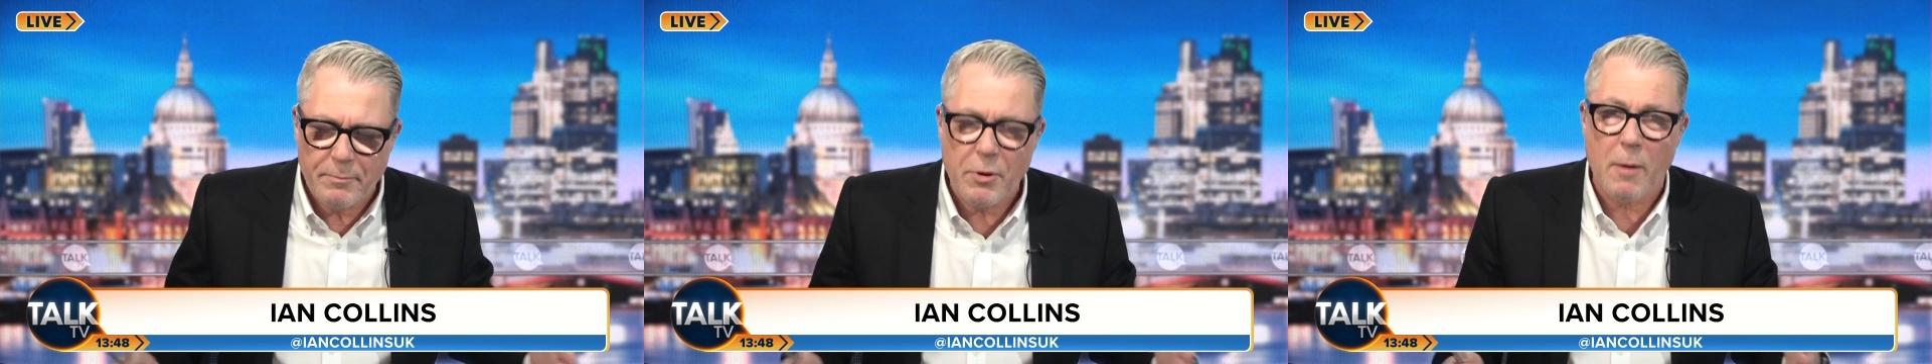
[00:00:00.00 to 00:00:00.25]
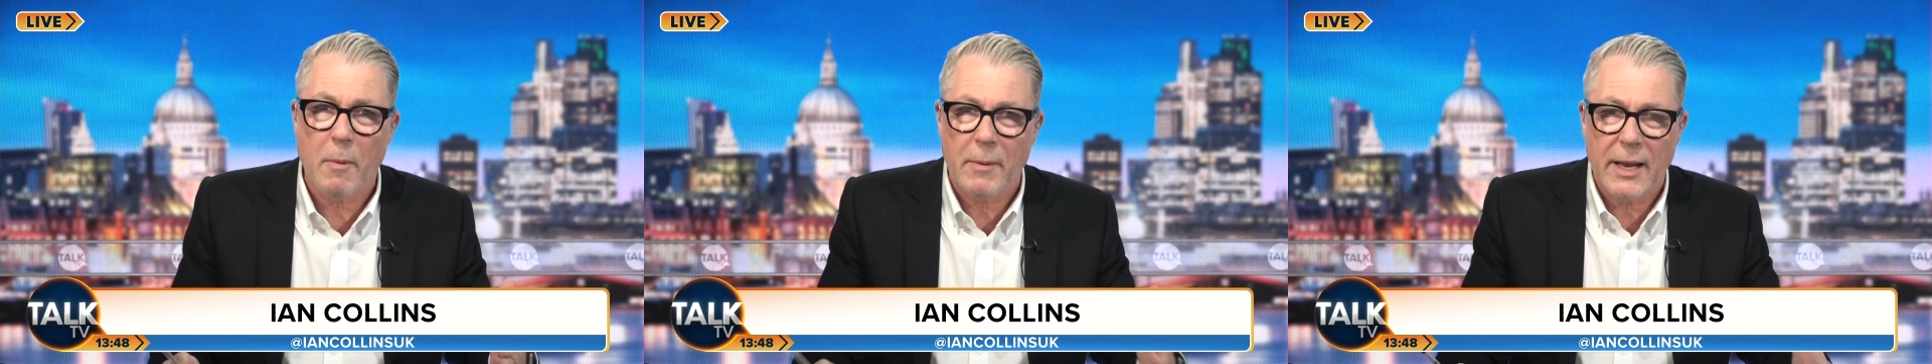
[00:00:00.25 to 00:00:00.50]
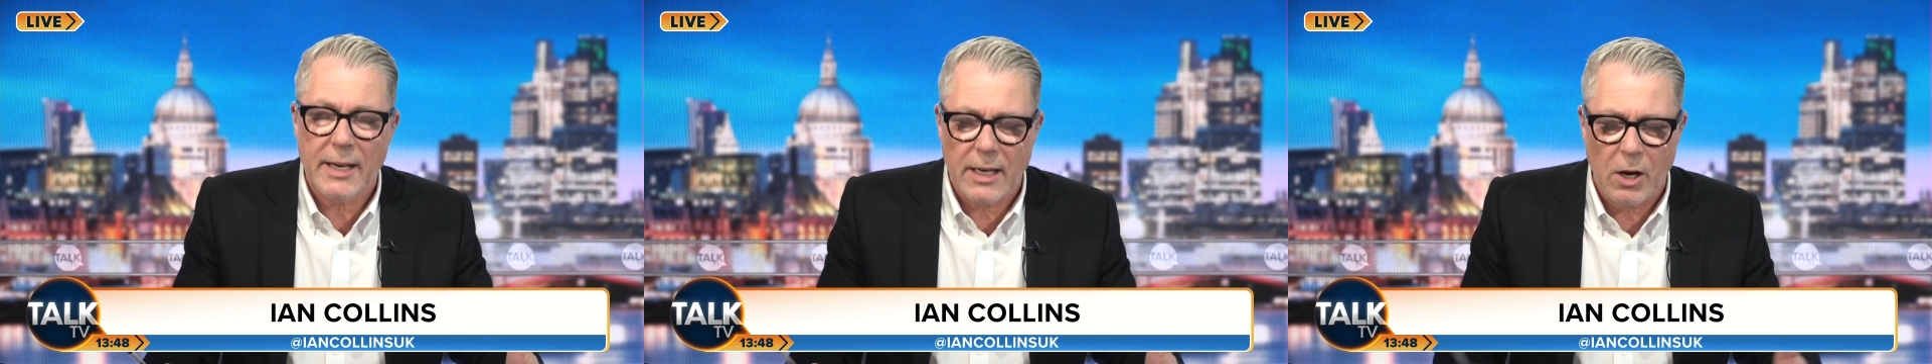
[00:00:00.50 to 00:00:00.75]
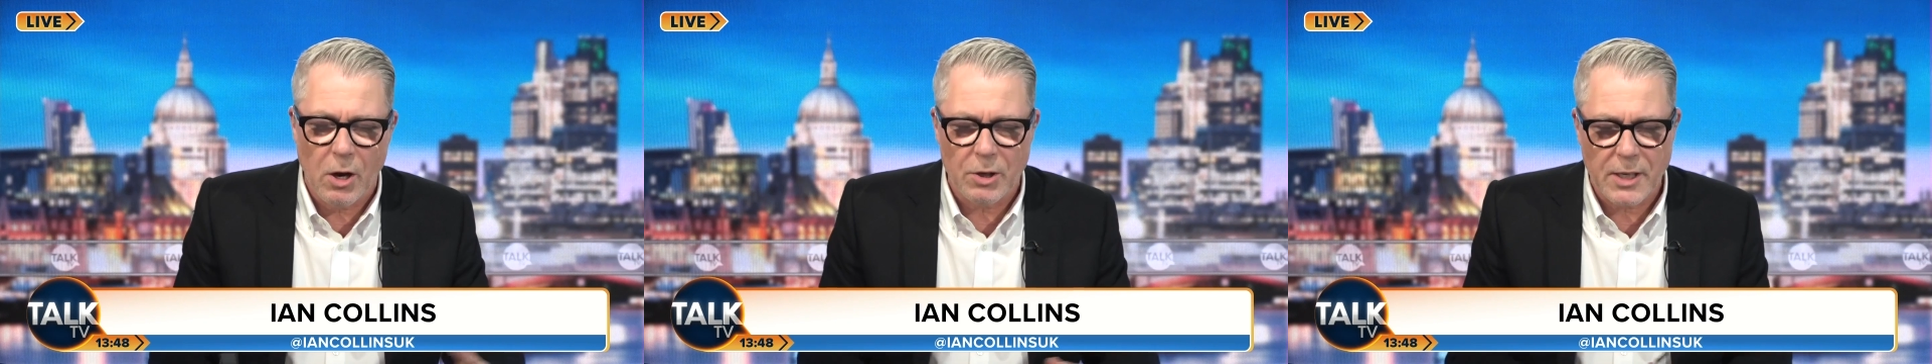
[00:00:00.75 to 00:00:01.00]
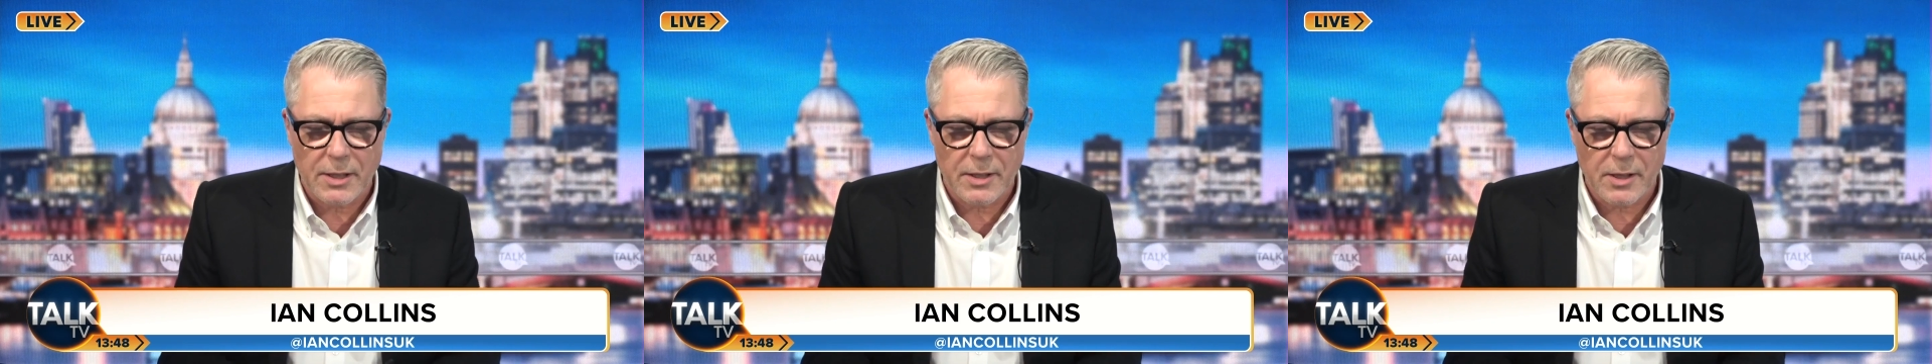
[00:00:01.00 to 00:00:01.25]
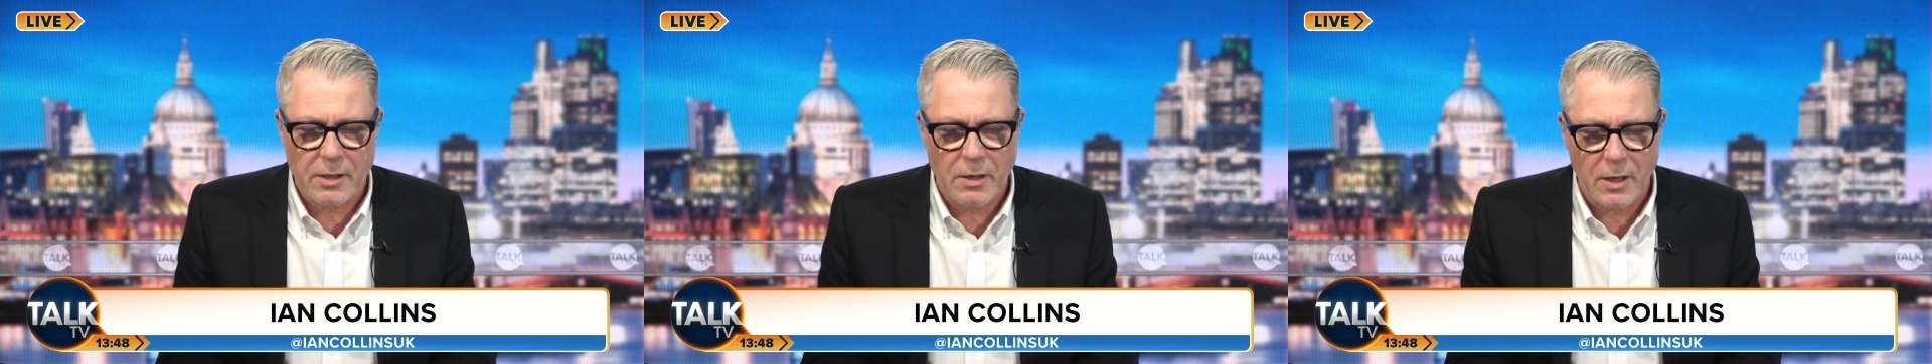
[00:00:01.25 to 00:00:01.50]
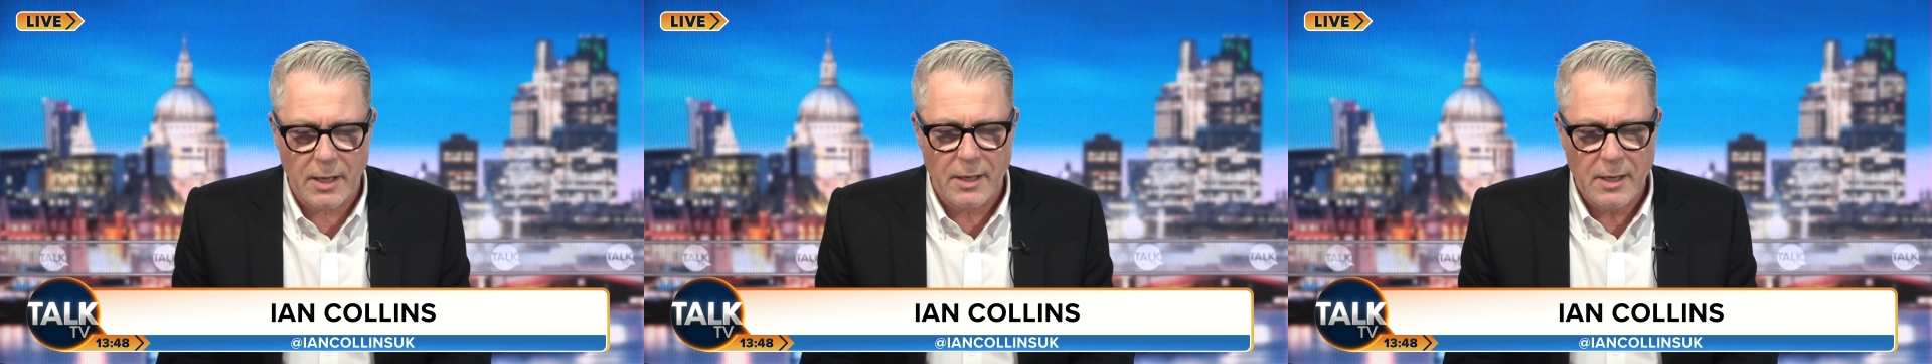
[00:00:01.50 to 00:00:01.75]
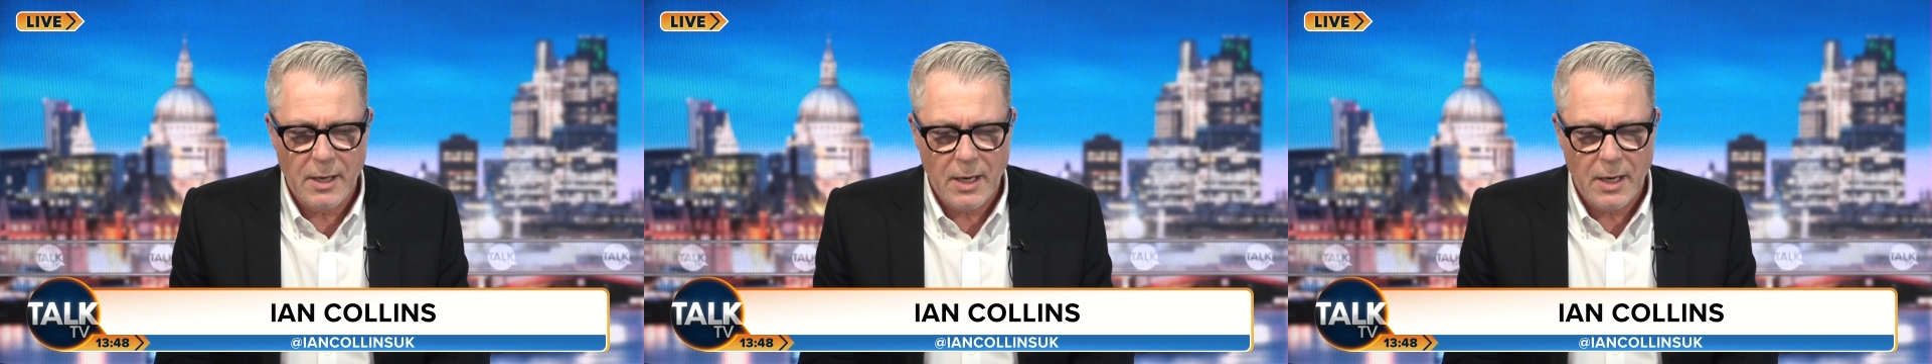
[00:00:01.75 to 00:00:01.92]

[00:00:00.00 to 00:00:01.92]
probably a little hot under the collar